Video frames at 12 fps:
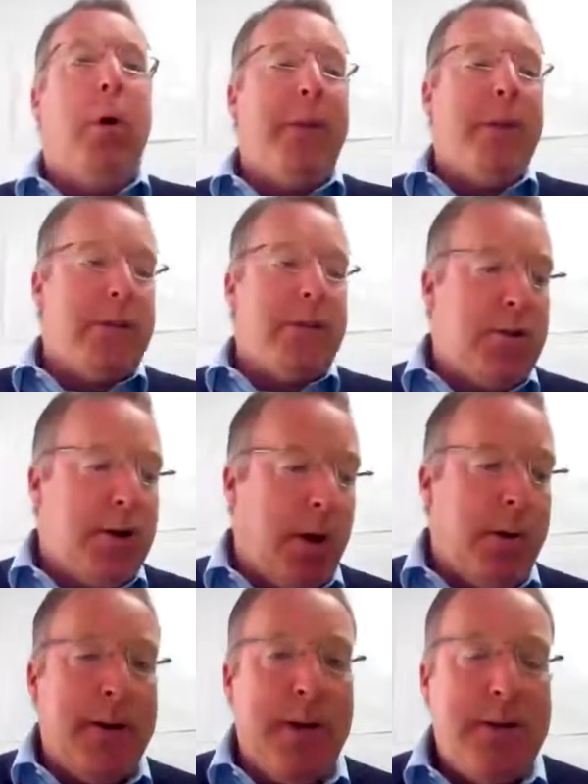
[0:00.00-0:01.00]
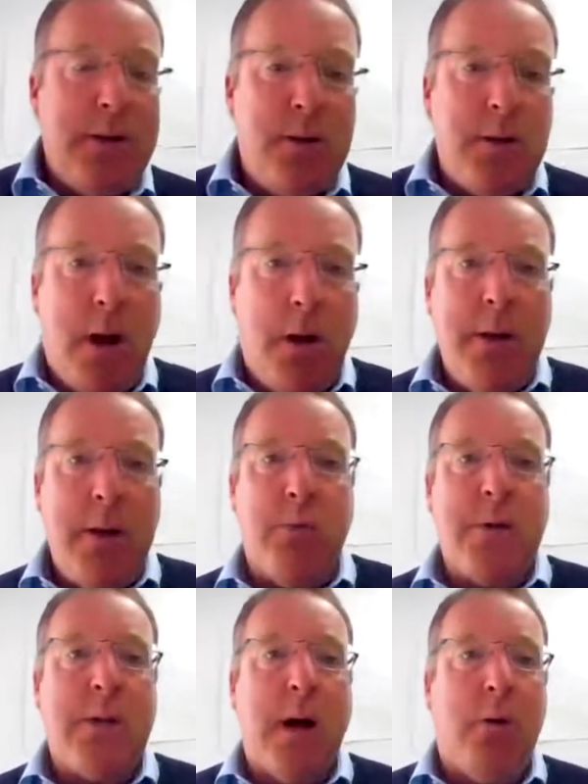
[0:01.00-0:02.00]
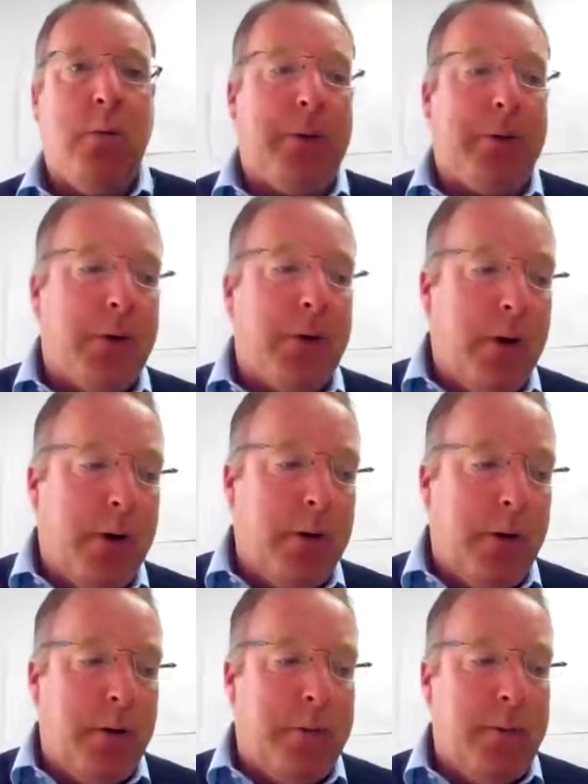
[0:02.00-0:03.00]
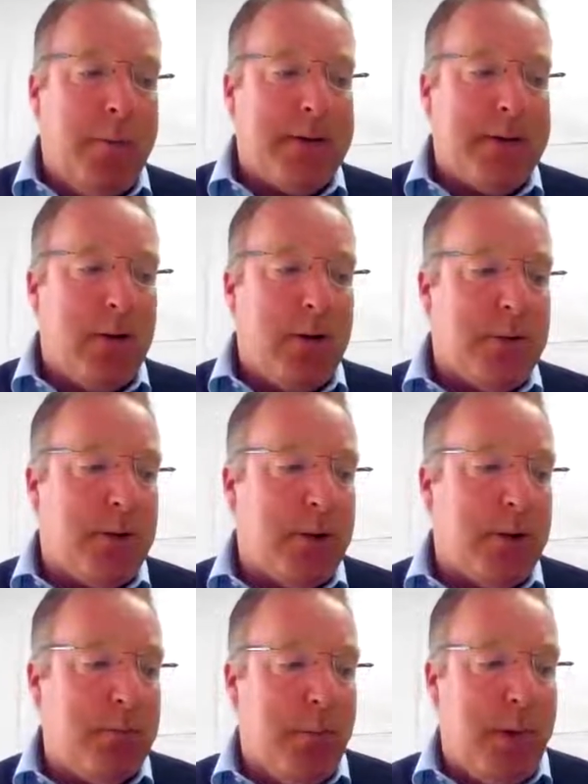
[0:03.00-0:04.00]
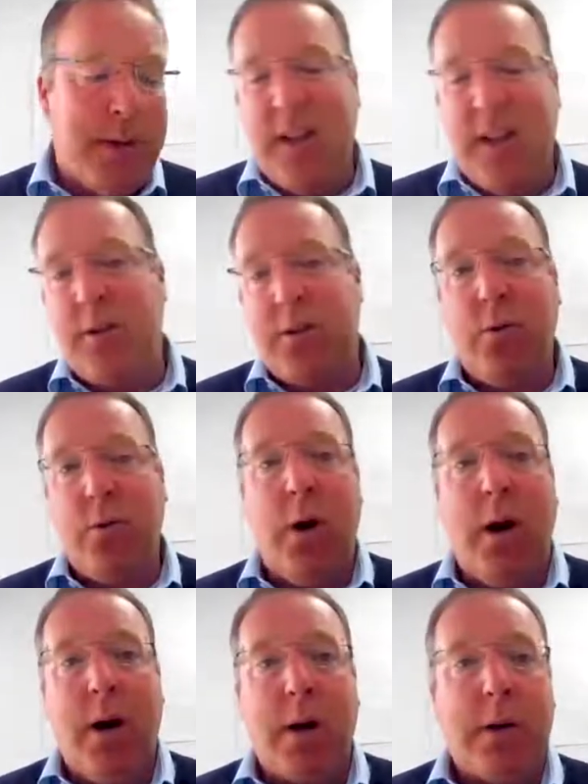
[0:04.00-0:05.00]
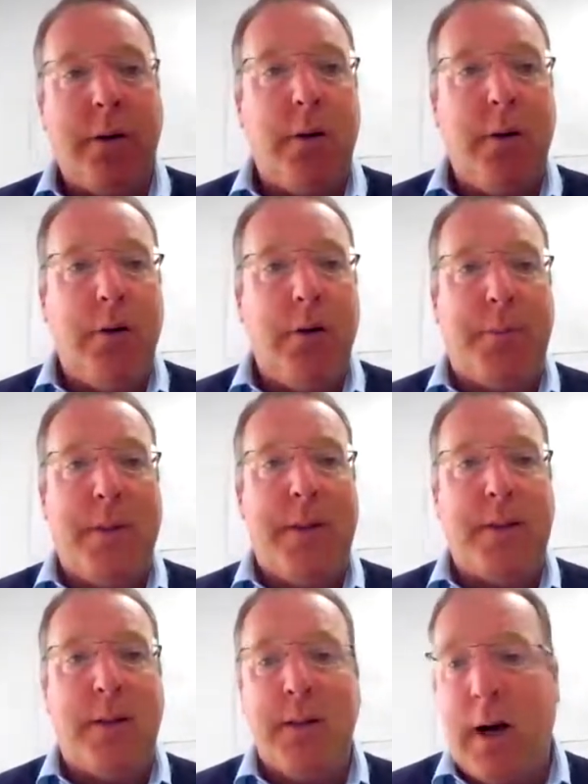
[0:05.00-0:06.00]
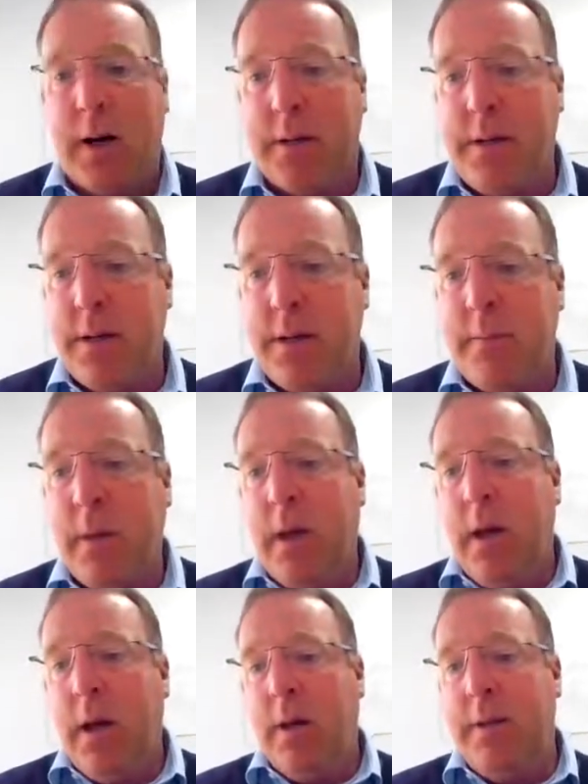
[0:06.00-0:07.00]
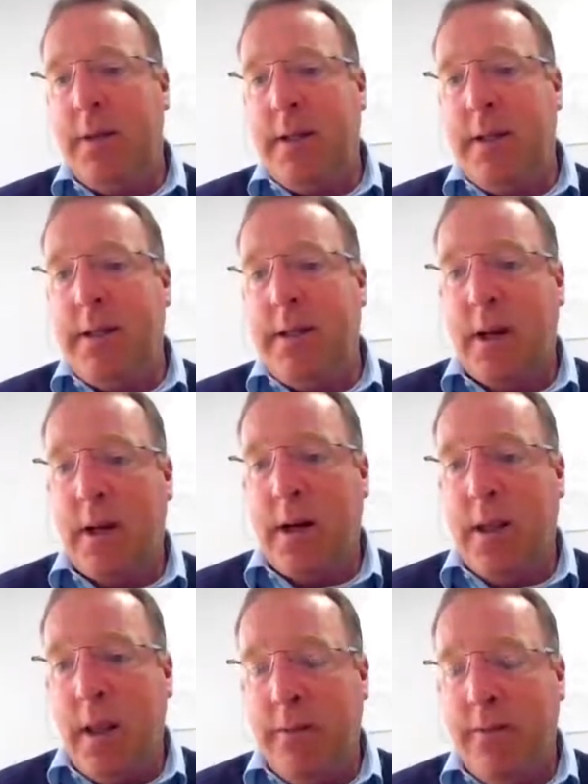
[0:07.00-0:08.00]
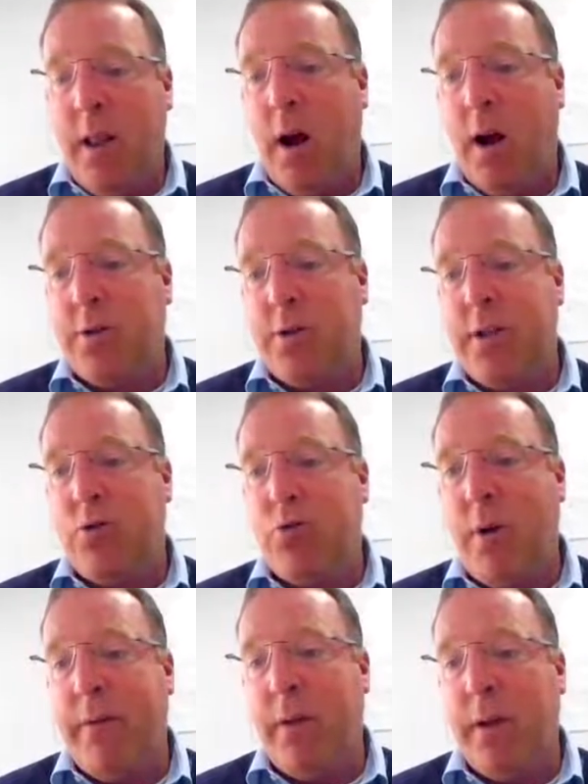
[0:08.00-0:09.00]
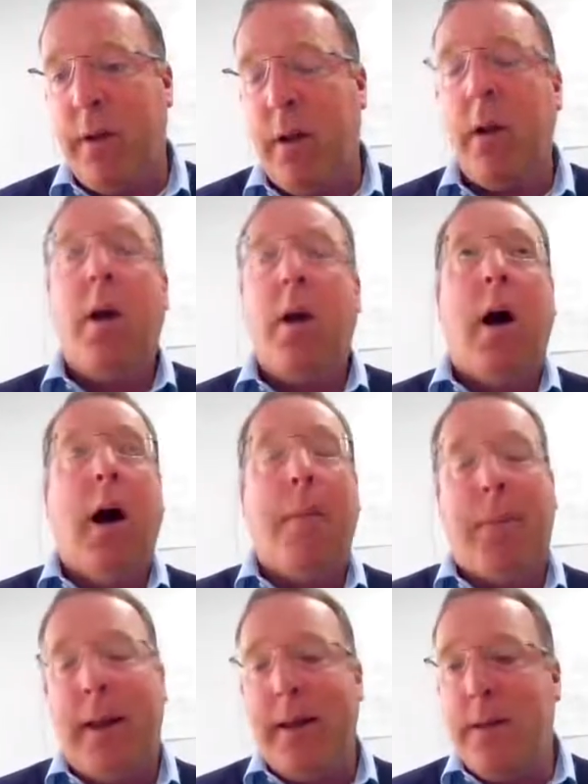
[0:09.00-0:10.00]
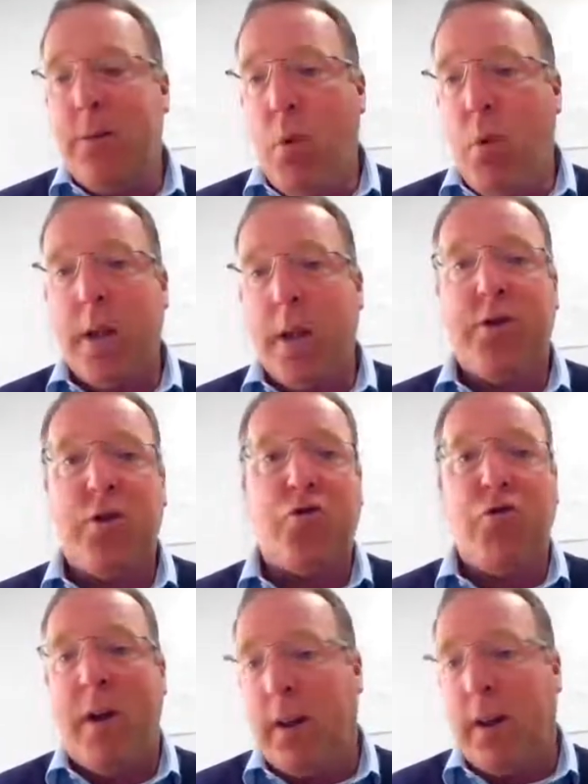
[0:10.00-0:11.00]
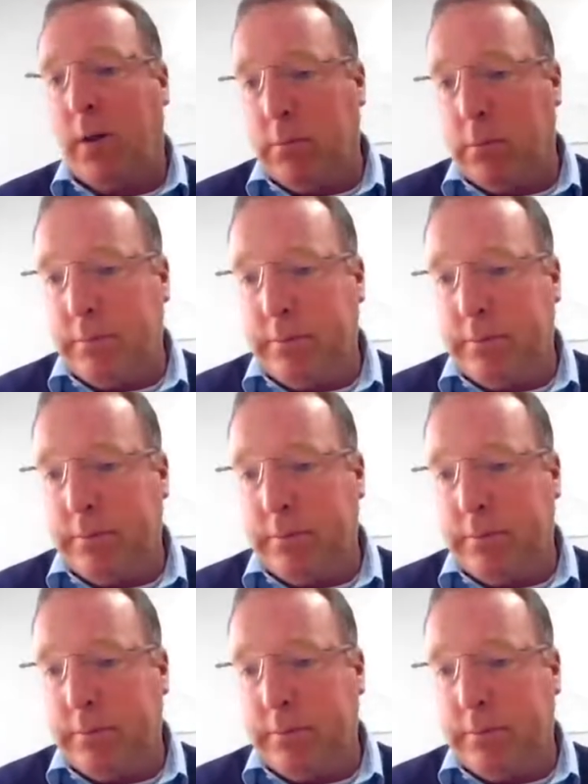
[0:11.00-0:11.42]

what this is showing the results of the metallurgical work that's been conducted. And these have largely driven Palladium-1 to drill.